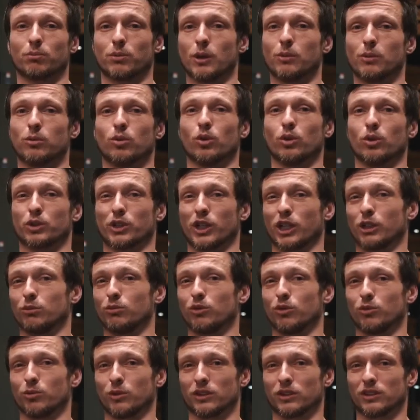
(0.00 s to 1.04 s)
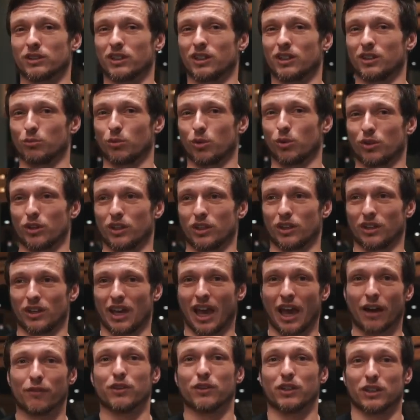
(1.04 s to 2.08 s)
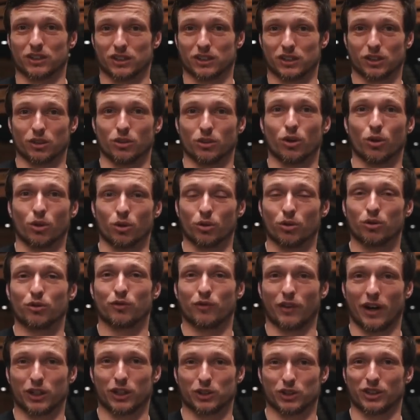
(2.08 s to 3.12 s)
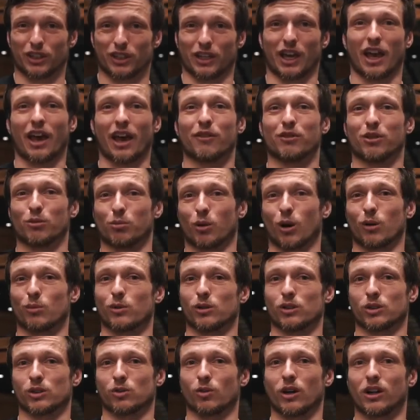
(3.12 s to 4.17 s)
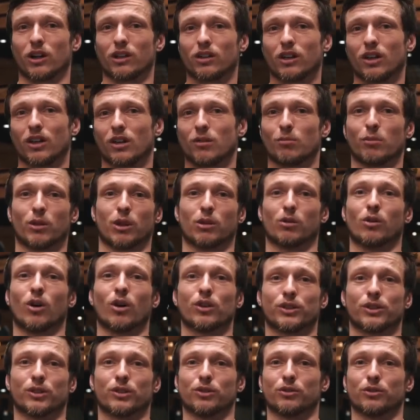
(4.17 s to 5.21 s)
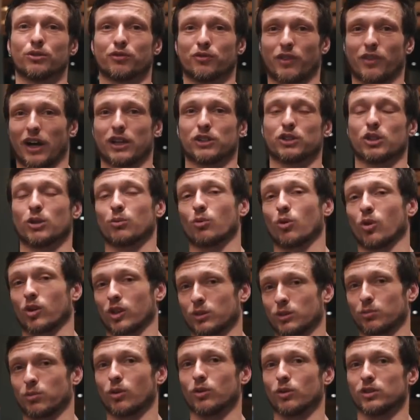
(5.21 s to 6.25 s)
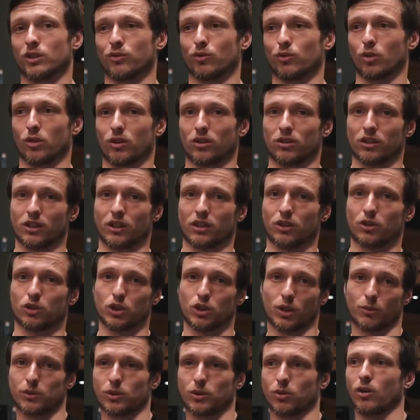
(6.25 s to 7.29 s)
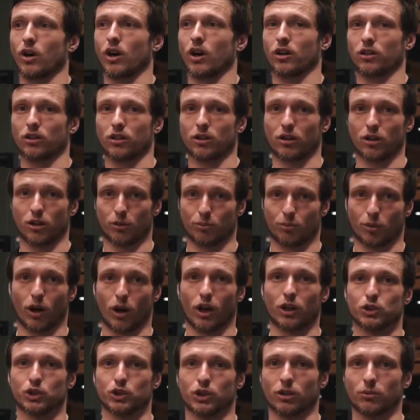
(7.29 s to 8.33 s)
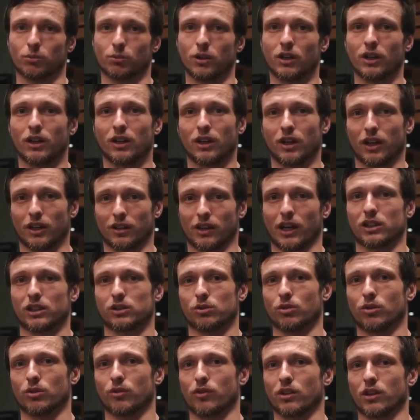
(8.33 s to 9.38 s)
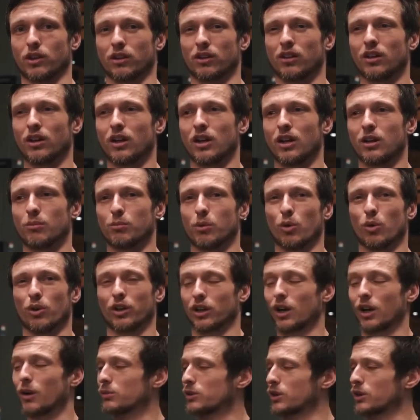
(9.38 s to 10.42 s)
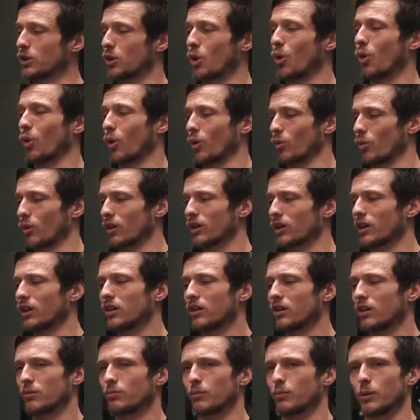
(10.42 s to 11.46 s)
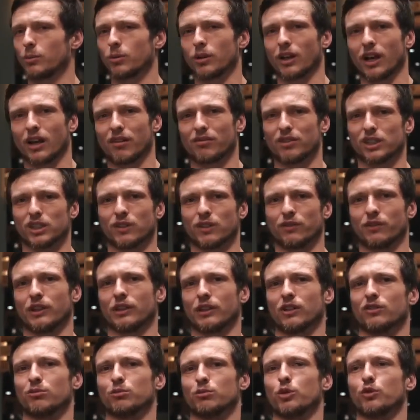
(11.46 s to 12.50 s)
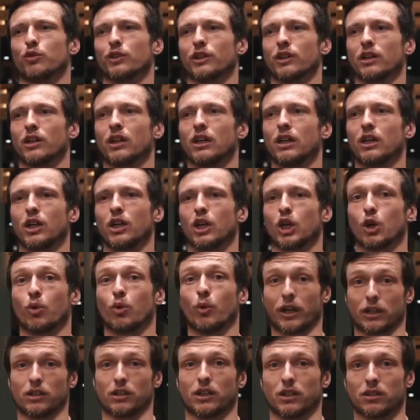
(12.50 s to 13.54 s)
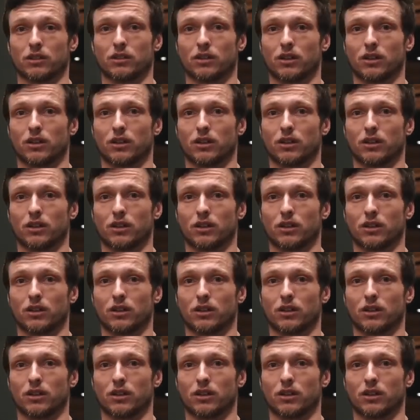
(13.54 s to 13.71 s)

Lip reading: people will train movements in both a heavy and slow fashion, like a heavy barbell squat, but they'll also do faster, more explosive work like a jump squat or broad jump and that sort of thing. But when it comes to core work, people have this fear of moving quickly.